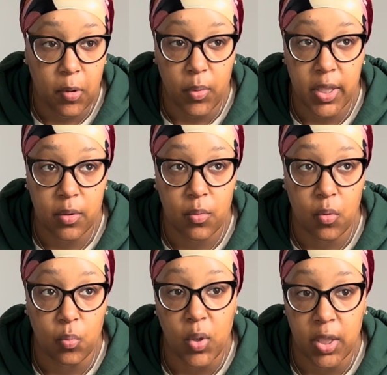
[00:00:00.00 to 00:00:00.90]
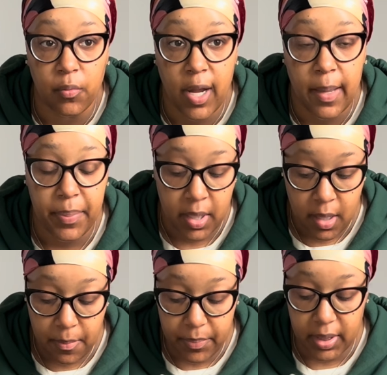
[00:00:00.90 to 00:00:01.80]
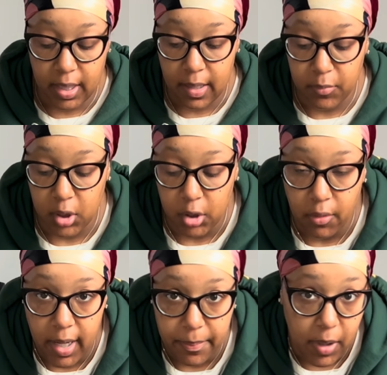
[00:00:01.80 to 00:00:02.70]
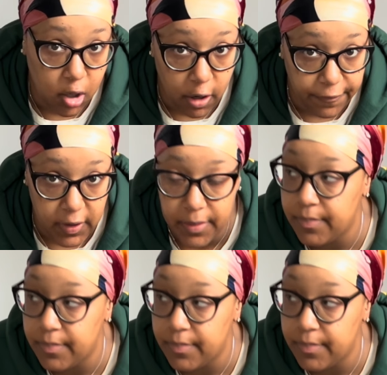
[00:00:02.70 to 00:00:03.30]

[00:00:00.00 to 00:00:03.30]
and we can wrap. But yeah, I'm gonna grab my coffee.